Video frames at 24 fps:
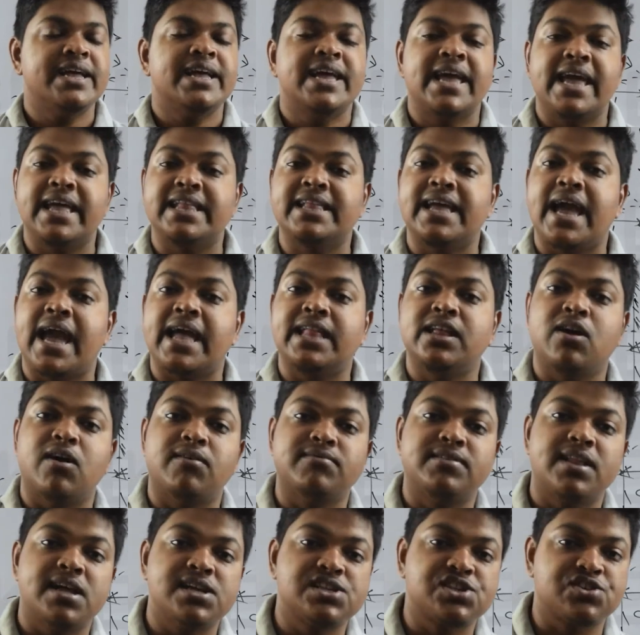in any
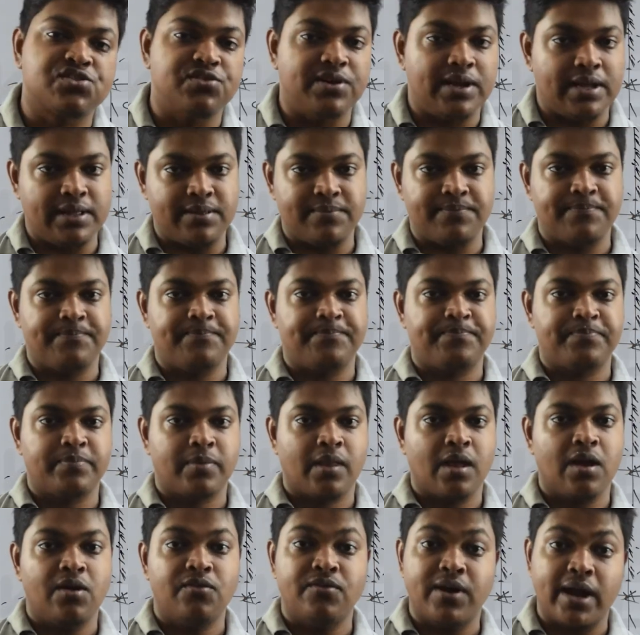of the screen,
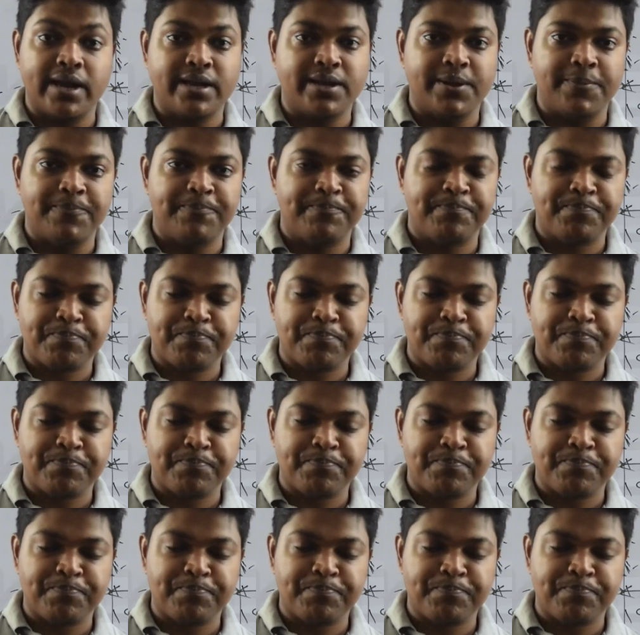right?